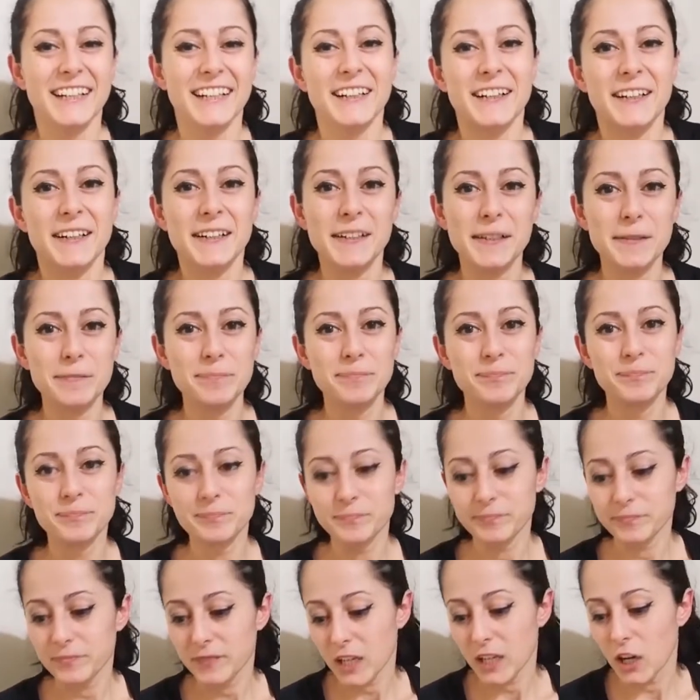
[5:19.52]

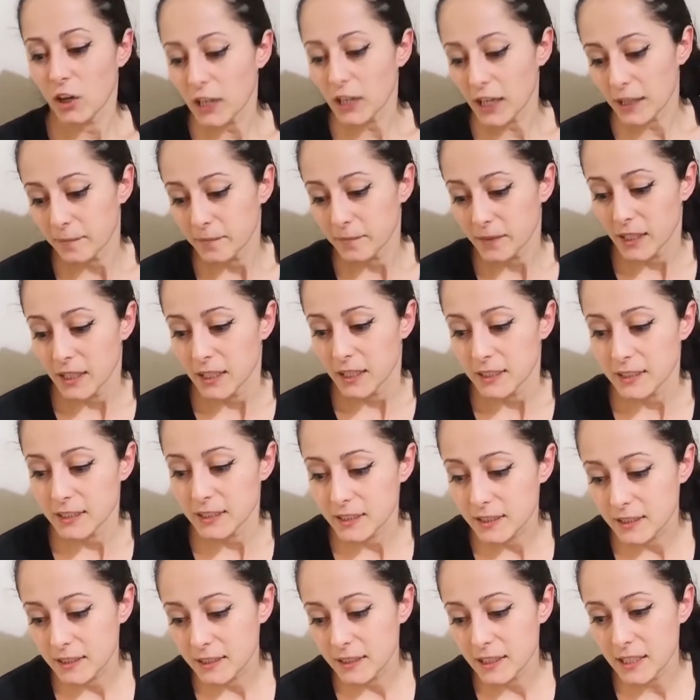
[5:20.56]
Okay,
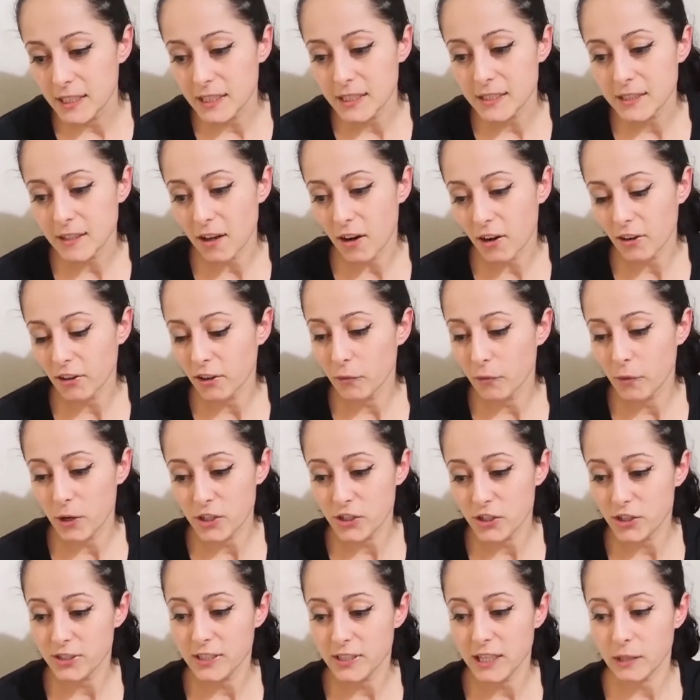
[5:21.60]
these are the
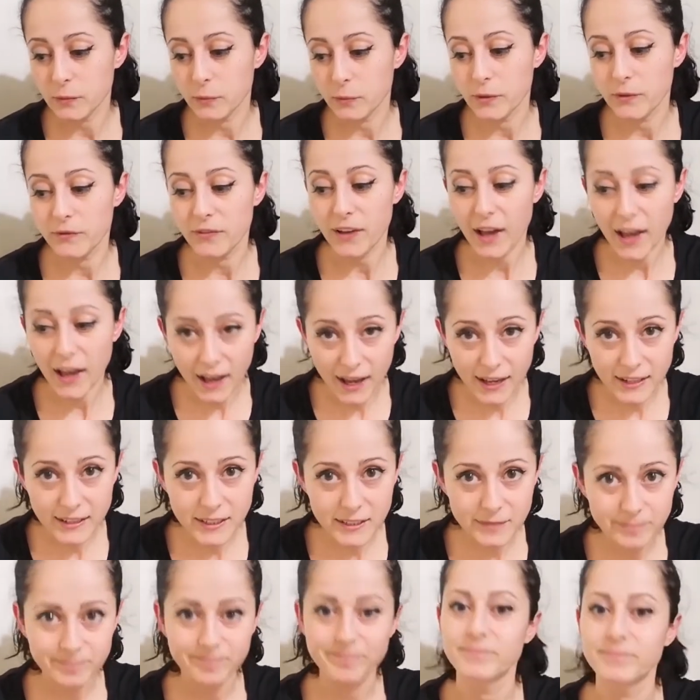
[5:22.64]
questions that we've had.
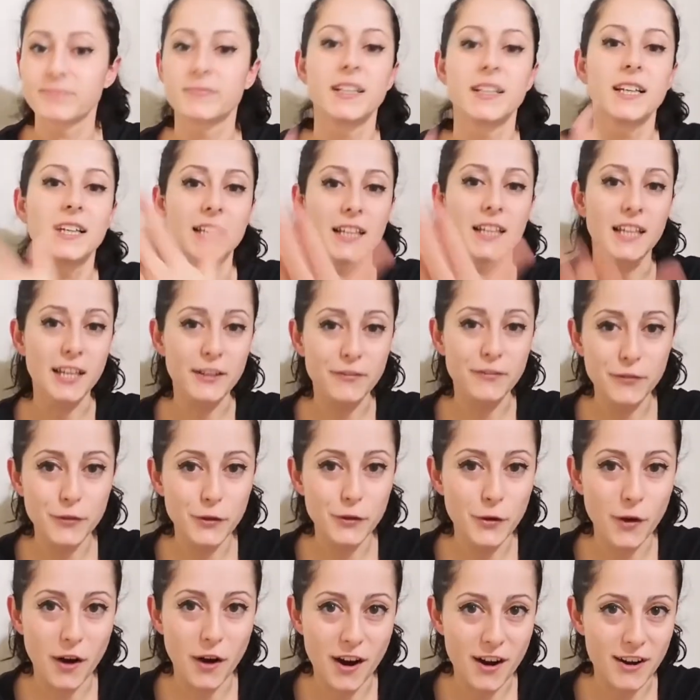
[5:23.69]
If you
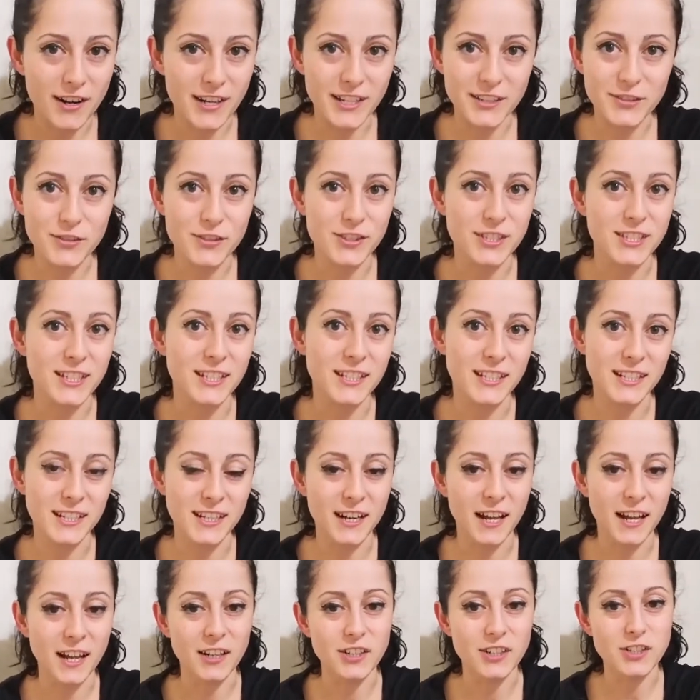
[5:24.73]
are interested in
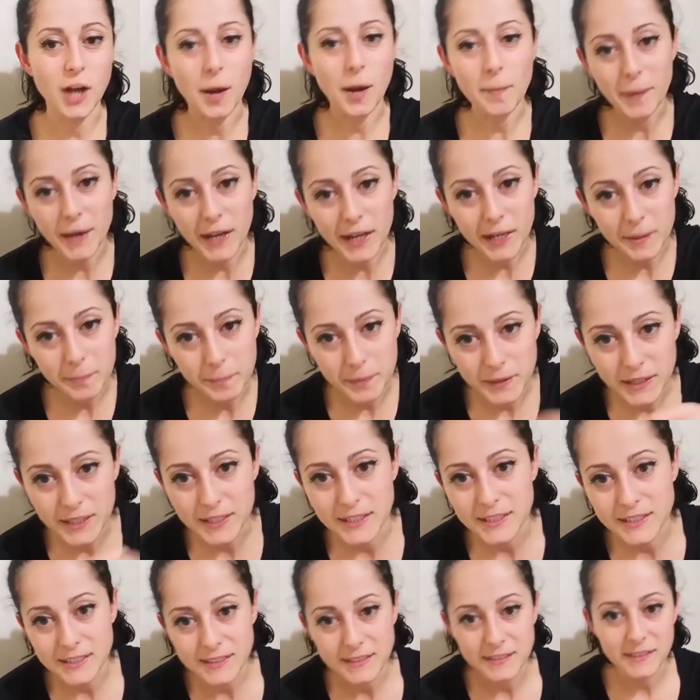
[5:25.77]
another topic,
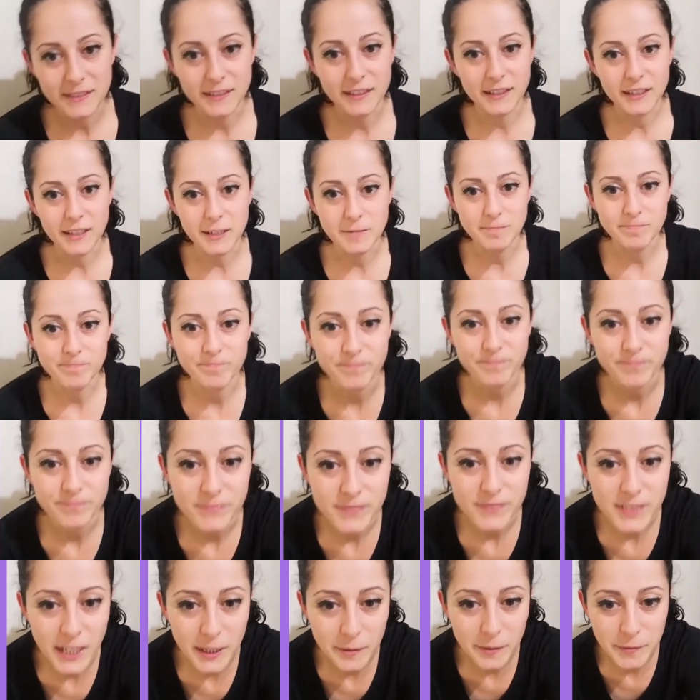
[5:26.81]
please
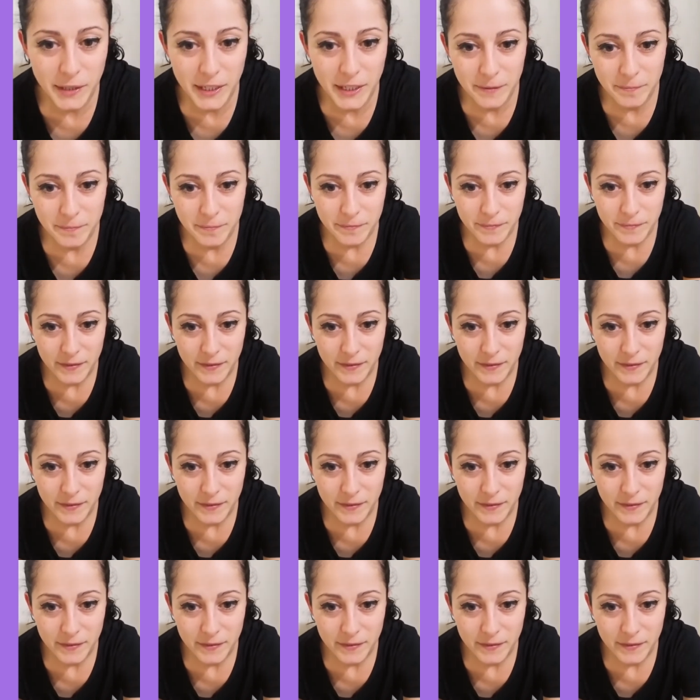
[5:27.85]
tell me.